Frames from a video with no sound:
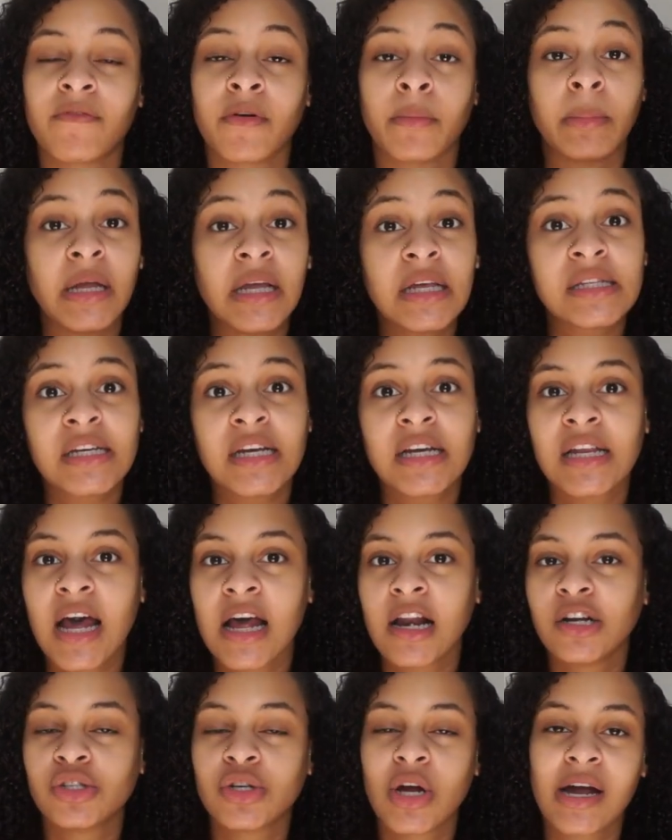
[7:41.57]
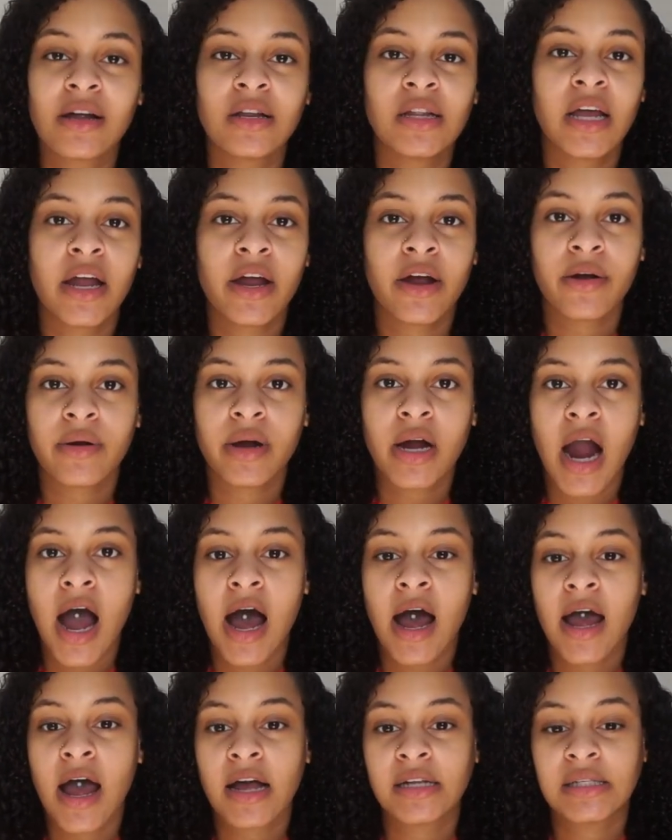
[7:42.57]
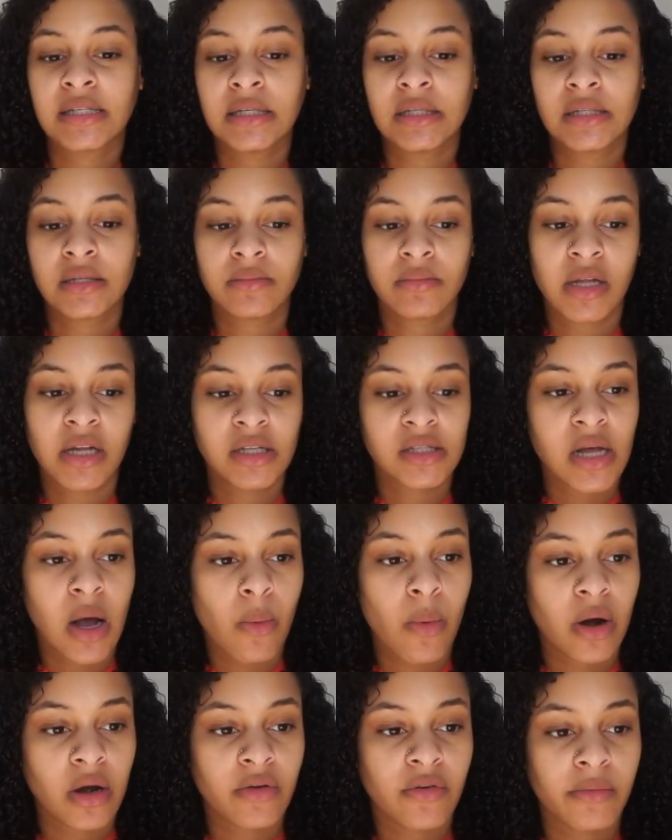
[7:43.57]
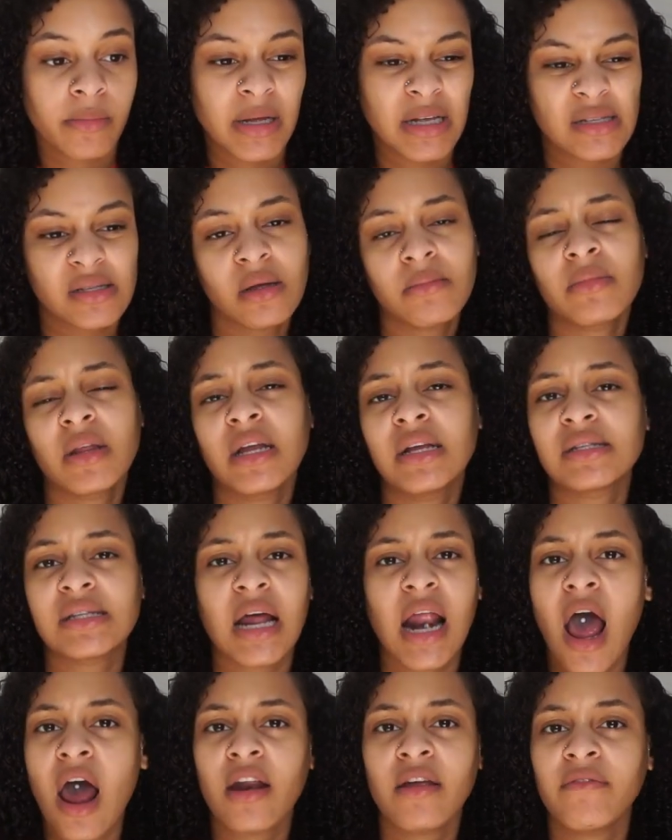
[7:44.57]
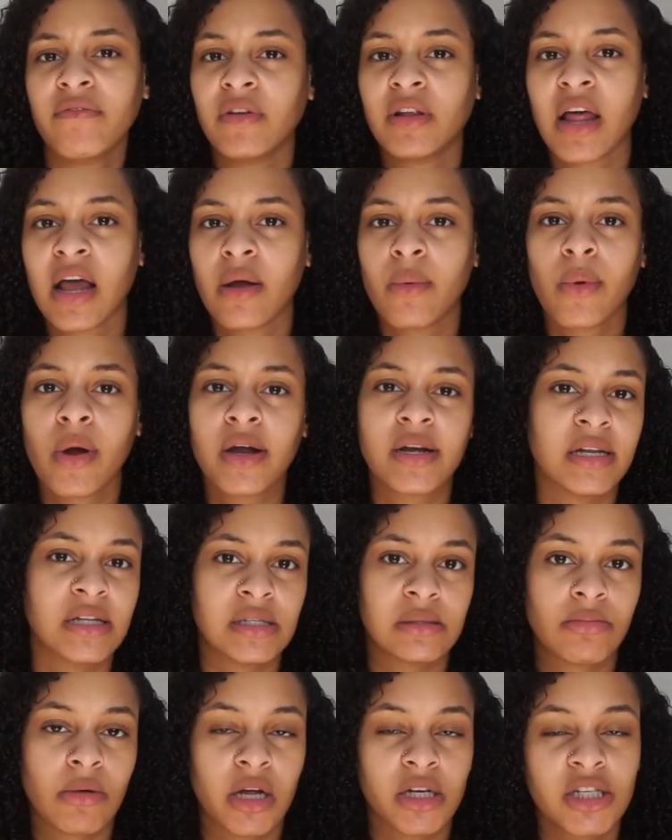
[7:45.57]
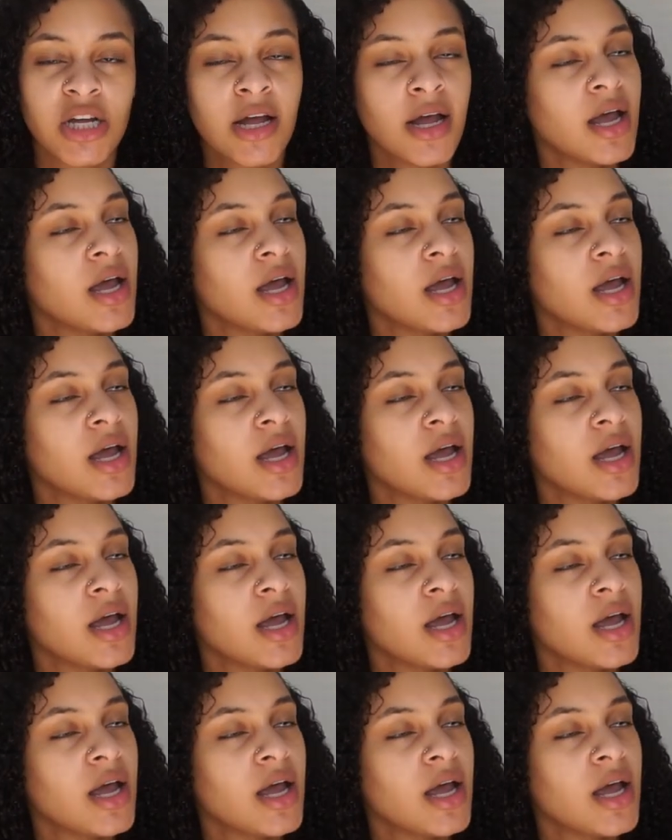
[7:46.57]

for me it took a lot of trial and error I, I seen some things that worked for me and some things that I didn't feel like worked as much